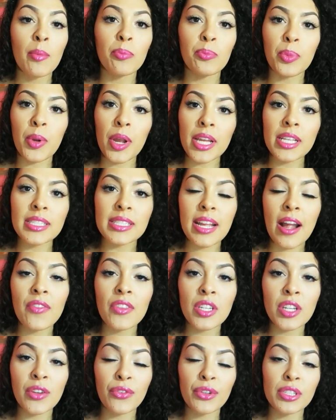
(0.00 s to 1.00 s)
breaks down
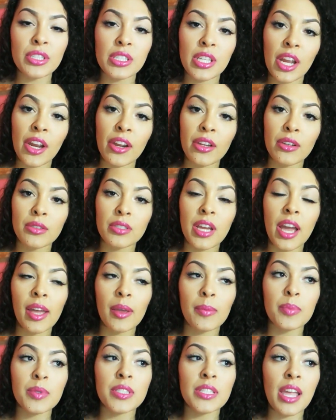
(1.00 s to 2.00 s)
the different
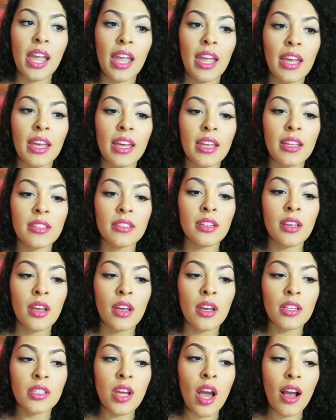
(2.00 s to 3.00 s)
stereotypes and
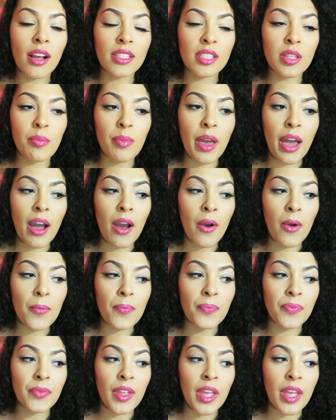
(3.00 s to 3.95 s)
talks about